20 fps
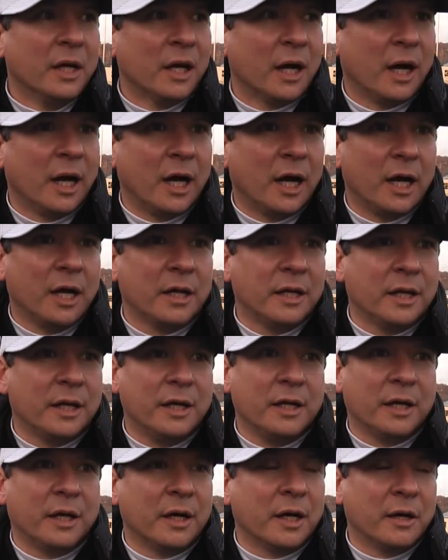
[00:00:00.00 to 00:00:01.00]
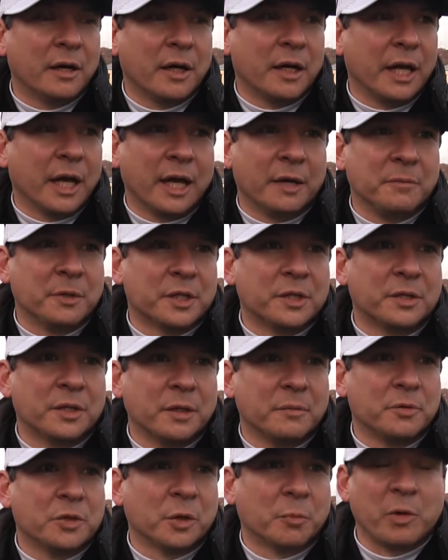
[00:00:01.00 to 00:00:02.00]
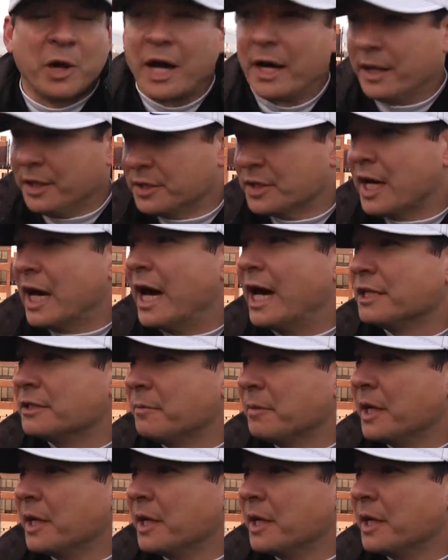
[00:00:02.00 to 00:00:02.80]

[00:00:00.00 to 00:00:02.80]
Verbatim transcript: uh, you know, again, I'm just I'm so proud of these guys.